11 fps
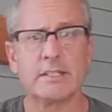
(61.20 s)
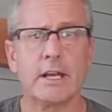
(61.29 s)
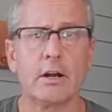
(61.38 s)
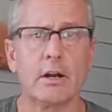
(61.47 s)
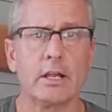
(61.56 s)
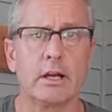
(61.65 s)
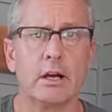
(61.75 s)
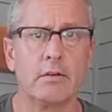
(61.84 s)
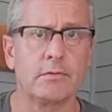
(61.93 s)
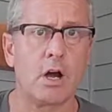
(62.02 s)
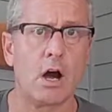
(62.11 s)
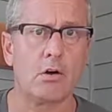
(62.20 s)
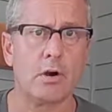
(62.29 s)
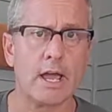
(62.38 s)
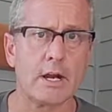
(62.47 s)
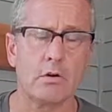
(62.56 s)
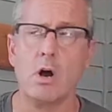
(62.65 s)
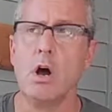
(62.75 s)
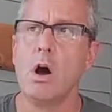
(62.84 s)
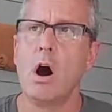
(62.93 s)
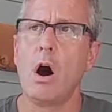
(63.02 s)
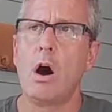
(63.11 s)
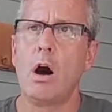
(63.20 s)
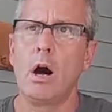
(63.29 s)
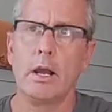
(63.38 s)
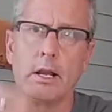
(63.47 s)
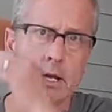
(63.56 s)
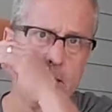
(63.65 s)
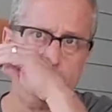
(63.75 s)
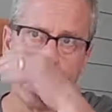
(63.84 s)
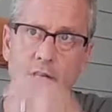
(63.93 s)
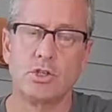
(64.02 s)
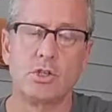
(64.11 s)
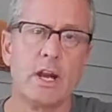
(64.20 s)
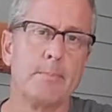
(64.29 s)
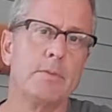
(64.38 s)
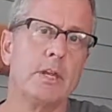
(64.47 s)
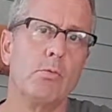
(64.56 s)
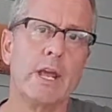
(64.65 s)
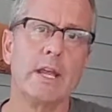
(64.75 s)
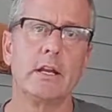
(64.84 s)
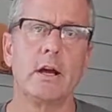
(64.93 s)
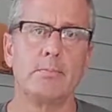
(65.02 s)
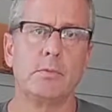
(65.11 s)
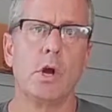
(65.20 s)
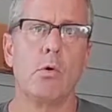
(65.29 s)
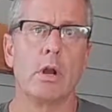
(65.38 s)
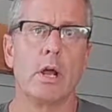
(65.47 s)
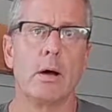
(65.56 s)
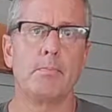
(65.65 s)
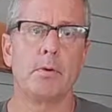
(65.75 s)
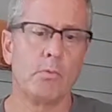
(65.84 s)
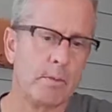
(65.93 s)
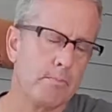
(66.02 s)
area of Colorado on a trip that we ended up going up. We